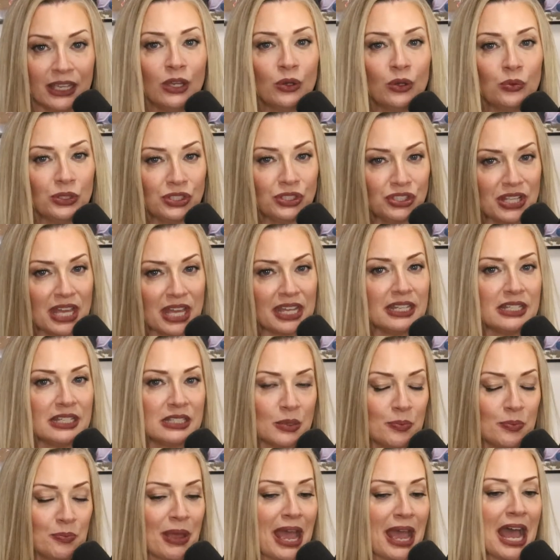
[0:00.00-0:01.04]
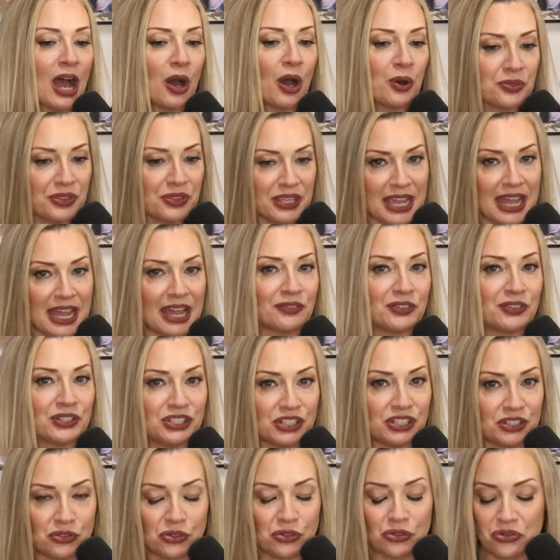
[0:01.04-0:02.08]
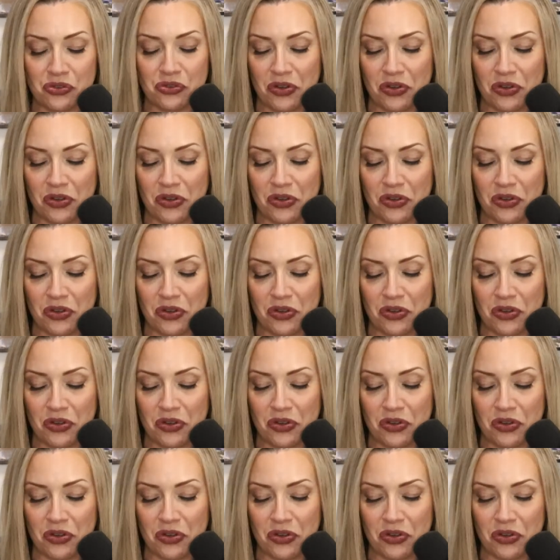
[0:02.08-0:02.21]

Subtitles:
which that is about the average interest